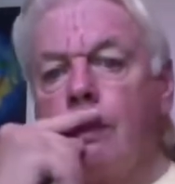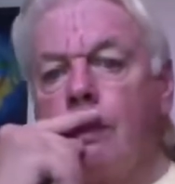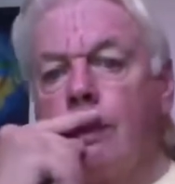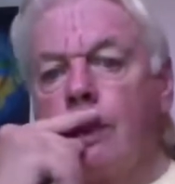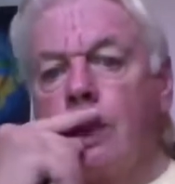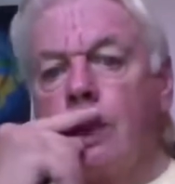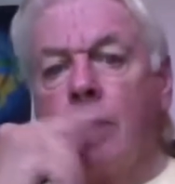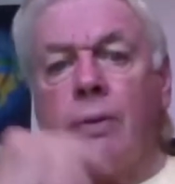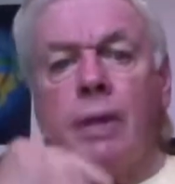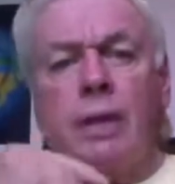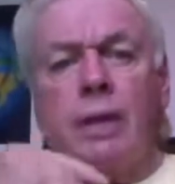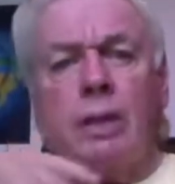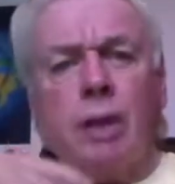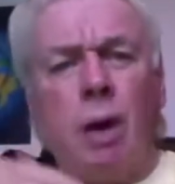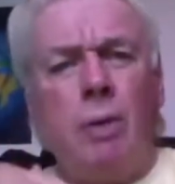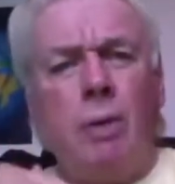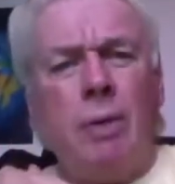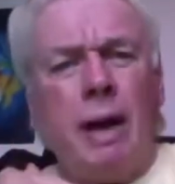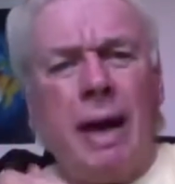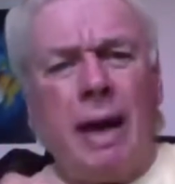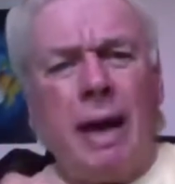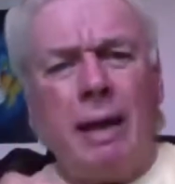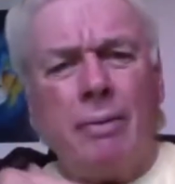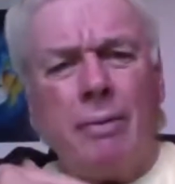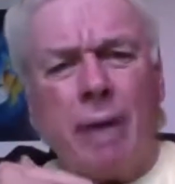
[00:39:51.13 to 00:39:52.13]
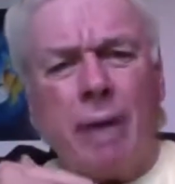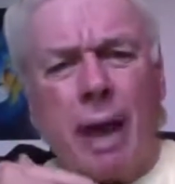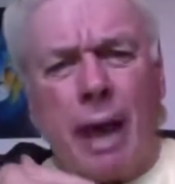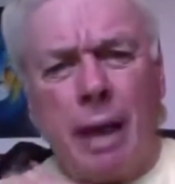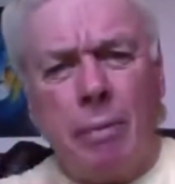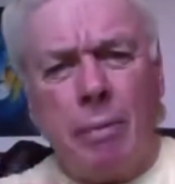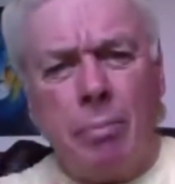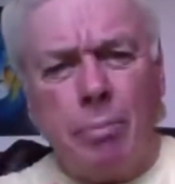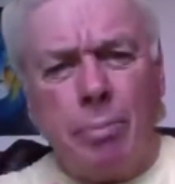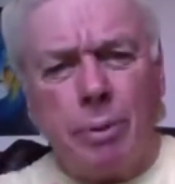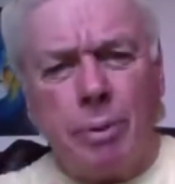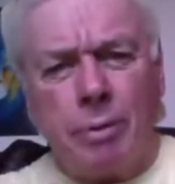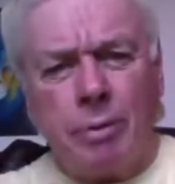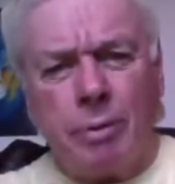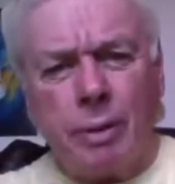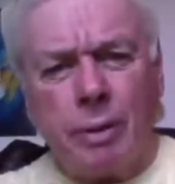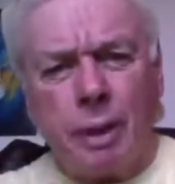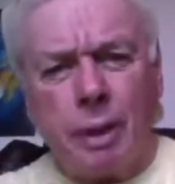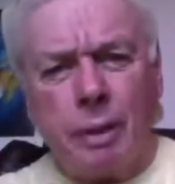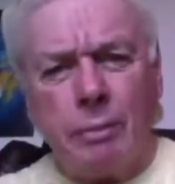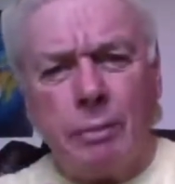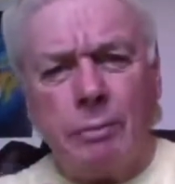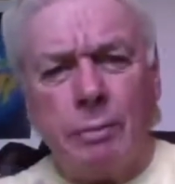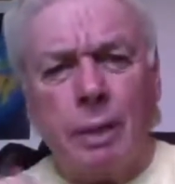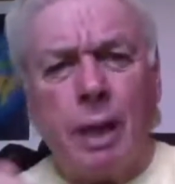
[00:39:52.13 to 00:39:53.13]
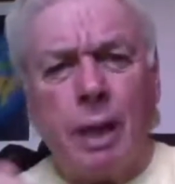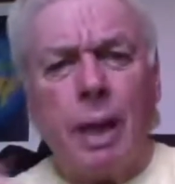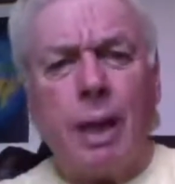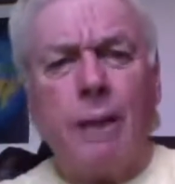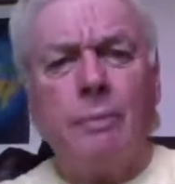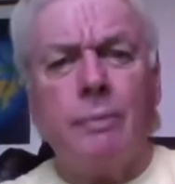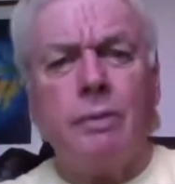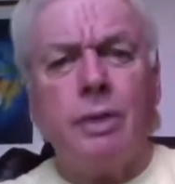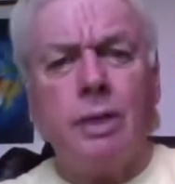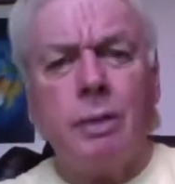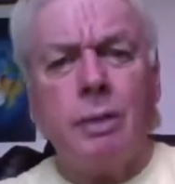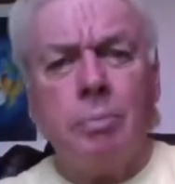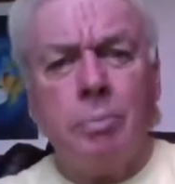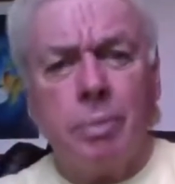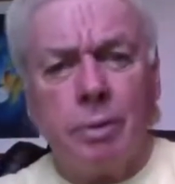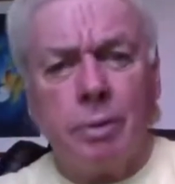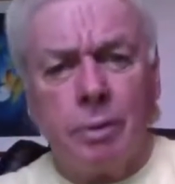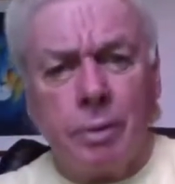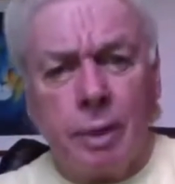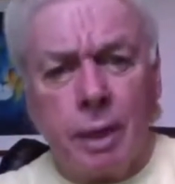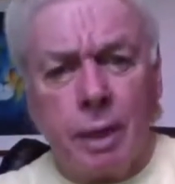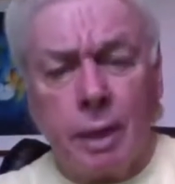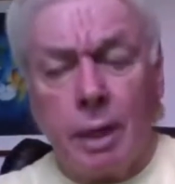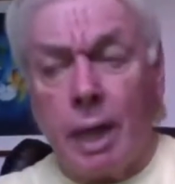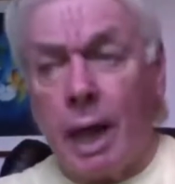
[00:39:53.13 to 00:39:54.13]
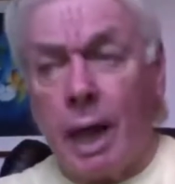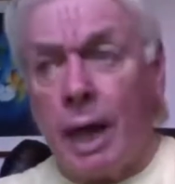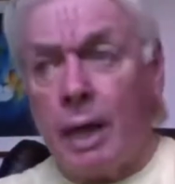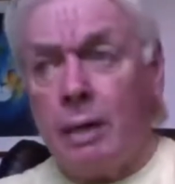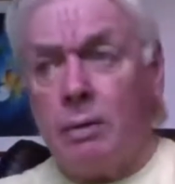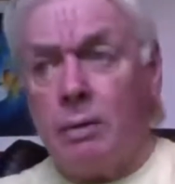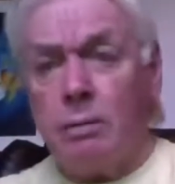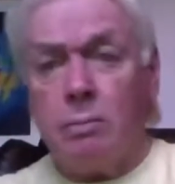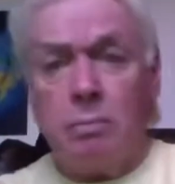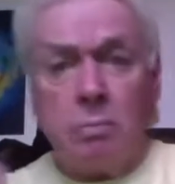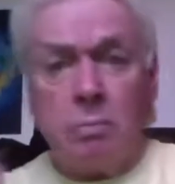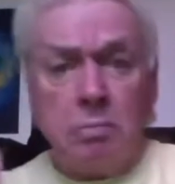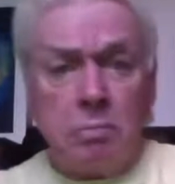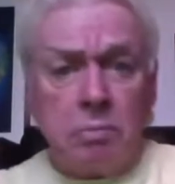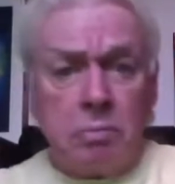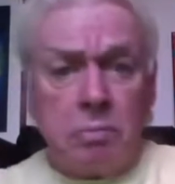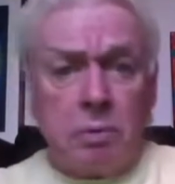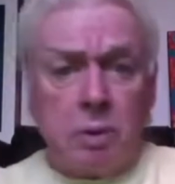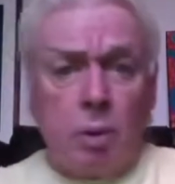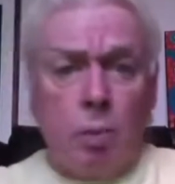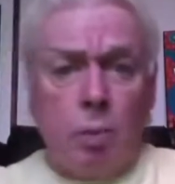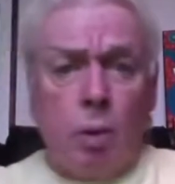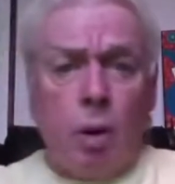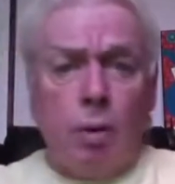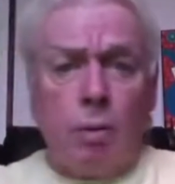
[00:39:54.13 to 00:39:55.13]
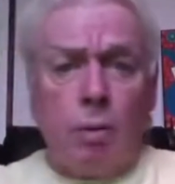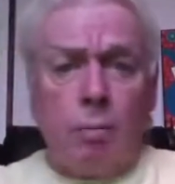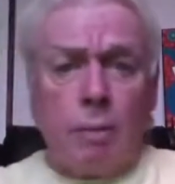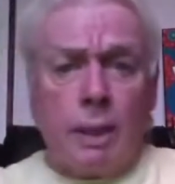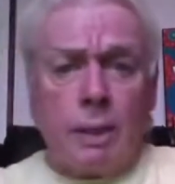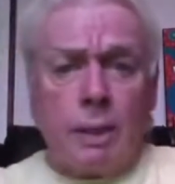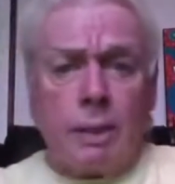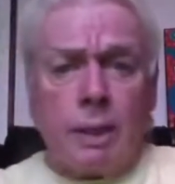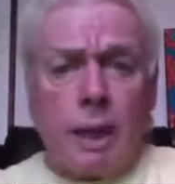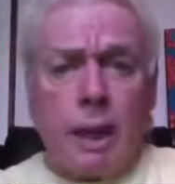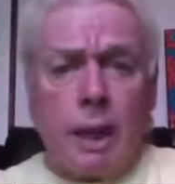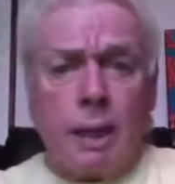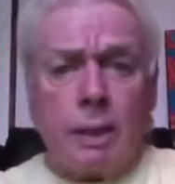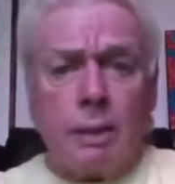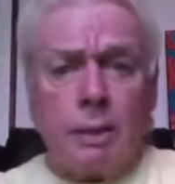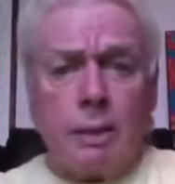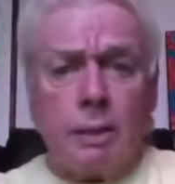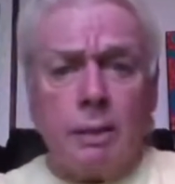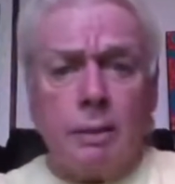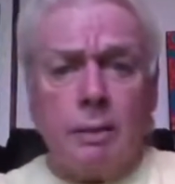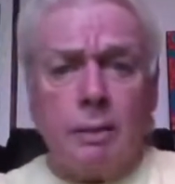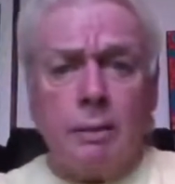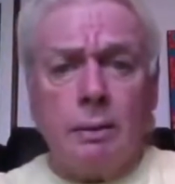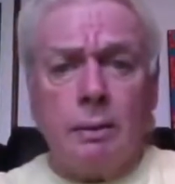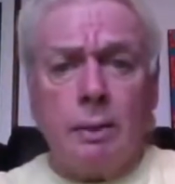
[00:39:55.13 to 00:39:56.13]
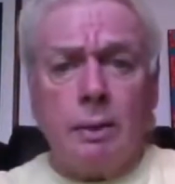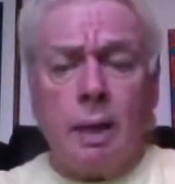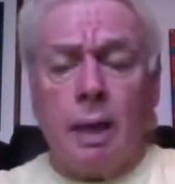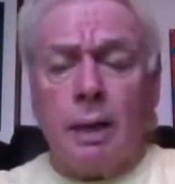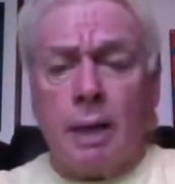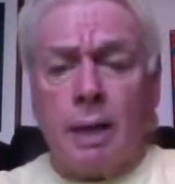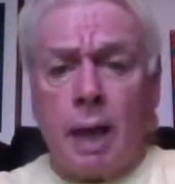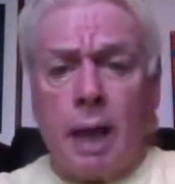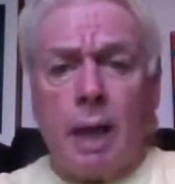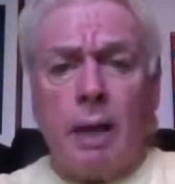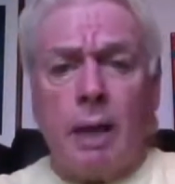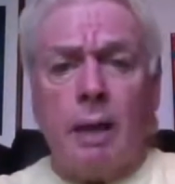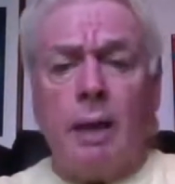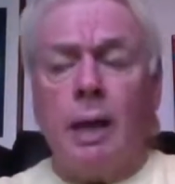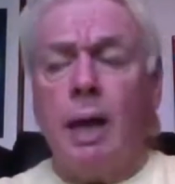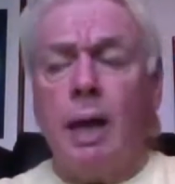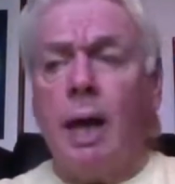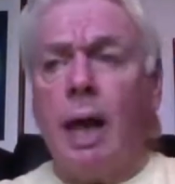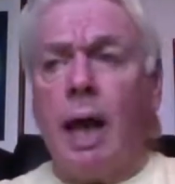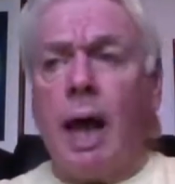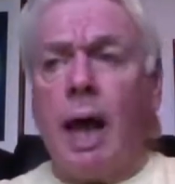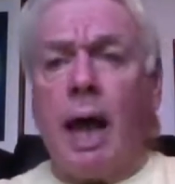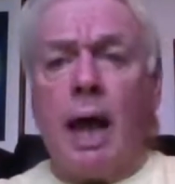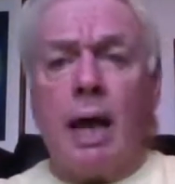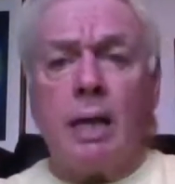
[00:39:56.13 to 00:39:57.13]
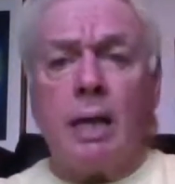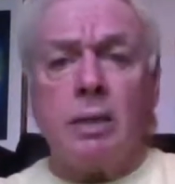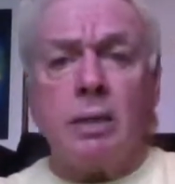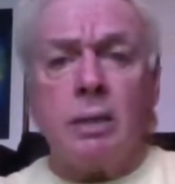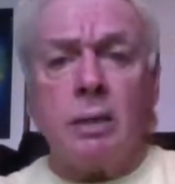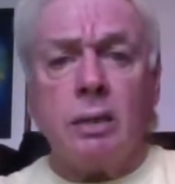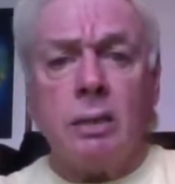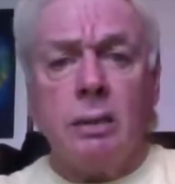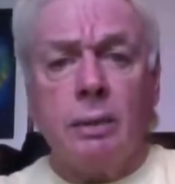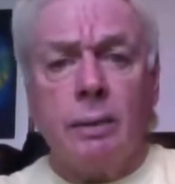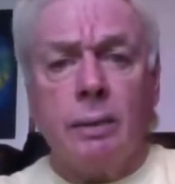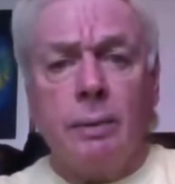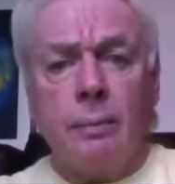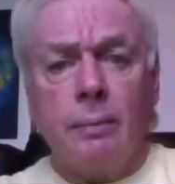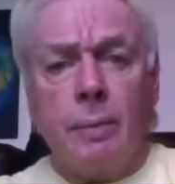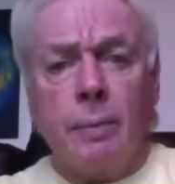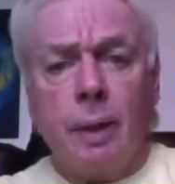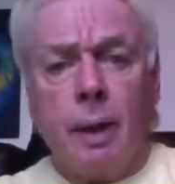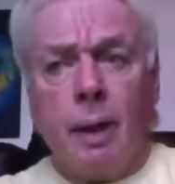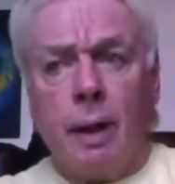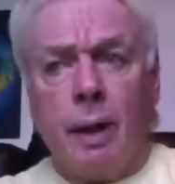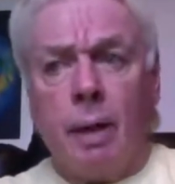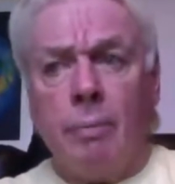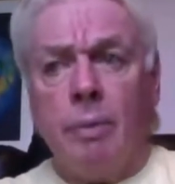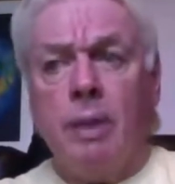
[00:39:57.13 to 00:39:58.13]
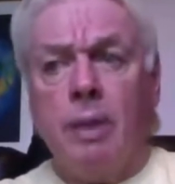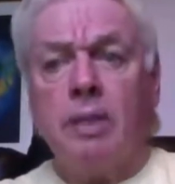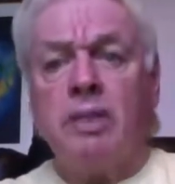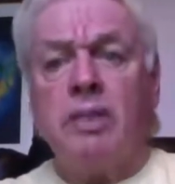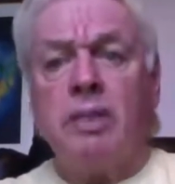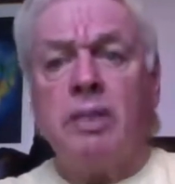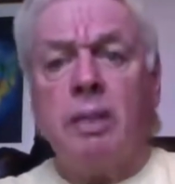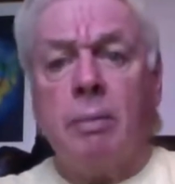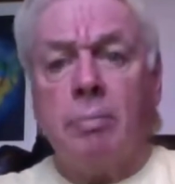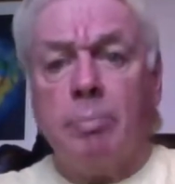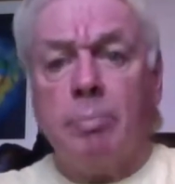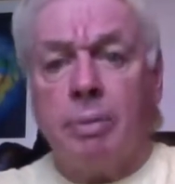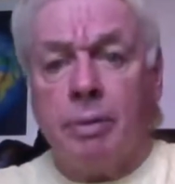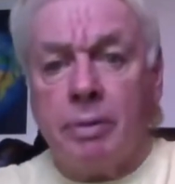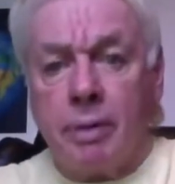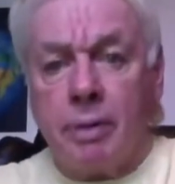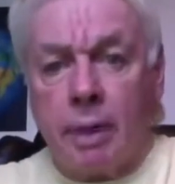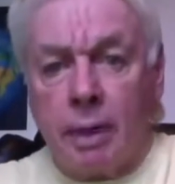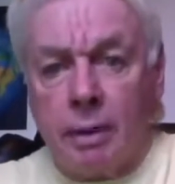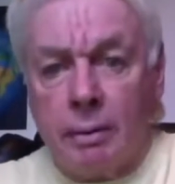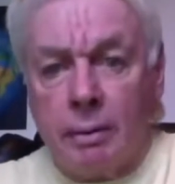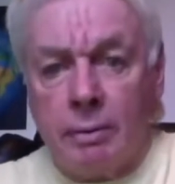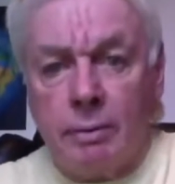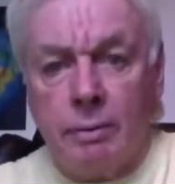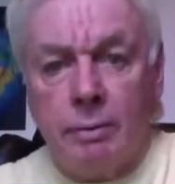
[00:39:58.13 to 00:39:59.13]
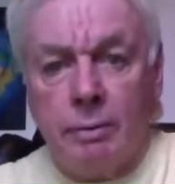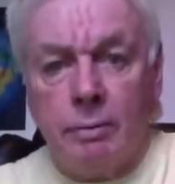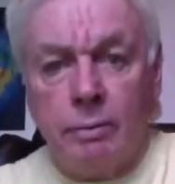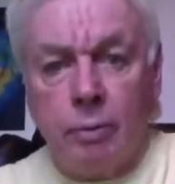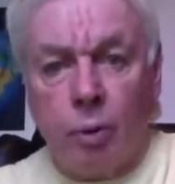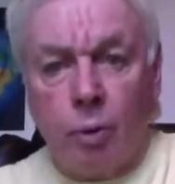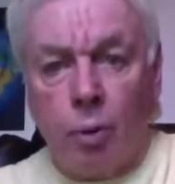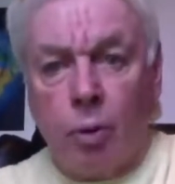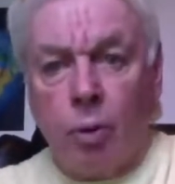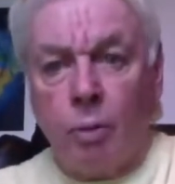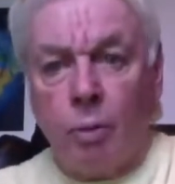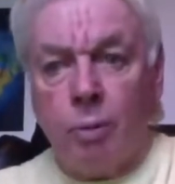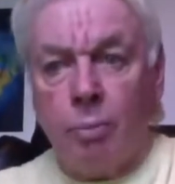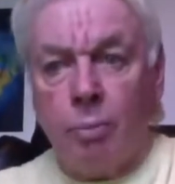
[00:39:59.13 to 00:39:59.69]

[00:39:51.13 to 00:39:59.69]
So they don't have empathy, they have sympathy. And the woke mentality, again, has sympathy for